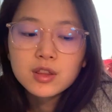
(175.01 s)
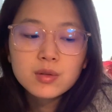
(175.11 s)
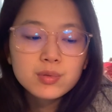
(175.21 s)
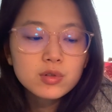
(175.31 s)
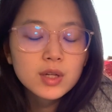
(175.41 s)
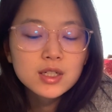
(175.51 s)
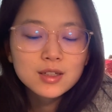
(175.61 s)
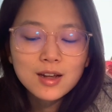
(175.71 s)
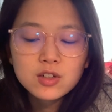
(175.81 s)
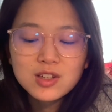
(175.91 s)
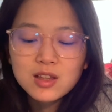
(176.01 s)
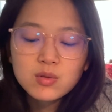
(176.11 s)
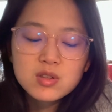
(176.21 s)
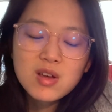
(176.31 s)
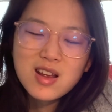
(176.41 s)
The blue light technology I think
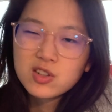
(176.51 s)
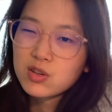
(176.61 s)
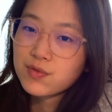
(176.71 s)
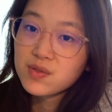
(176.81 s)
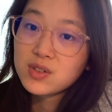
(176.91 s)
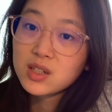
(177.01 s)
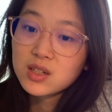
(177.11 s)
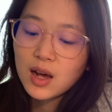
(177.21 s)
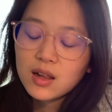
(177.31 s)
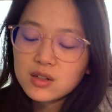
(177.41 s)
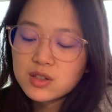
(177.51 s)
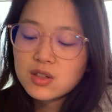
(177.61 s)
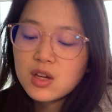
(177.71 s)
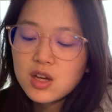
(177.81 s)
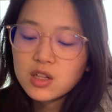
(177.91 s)
was an extra $15,
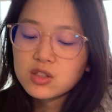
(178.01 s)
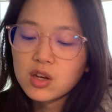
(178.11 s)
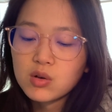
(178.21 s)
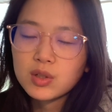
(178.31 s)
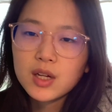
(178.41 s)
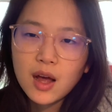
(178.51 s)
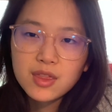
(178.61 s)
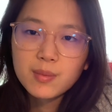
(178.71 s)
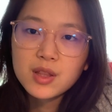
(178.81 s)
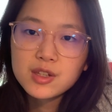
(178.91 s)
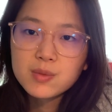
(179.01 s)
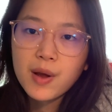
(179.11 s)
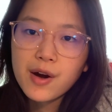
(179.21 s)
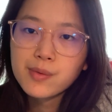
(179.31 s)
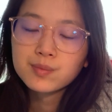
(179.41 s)
so I only got them on this
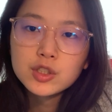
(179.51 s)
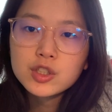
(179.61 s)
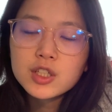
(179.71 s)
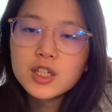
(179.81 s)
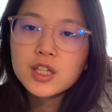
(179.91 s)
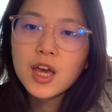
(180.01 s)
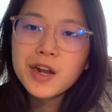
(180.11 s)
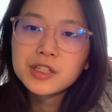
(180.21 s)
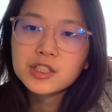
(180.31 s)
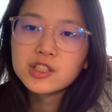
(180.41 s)
pair. These are gonna get a